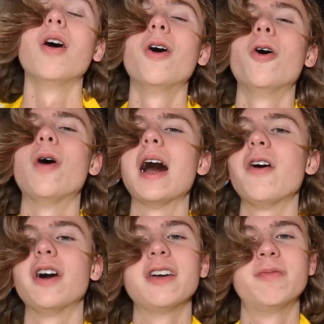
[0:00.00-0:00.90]
Oh,
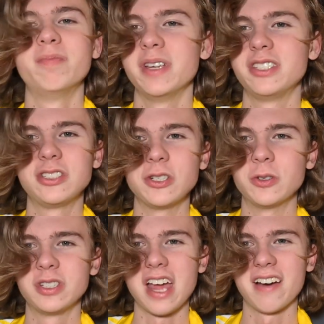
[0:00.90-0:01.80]
how I've missed you,
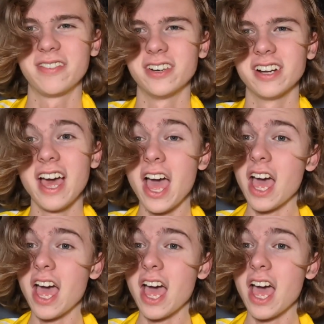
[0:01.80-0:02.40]
Stafford.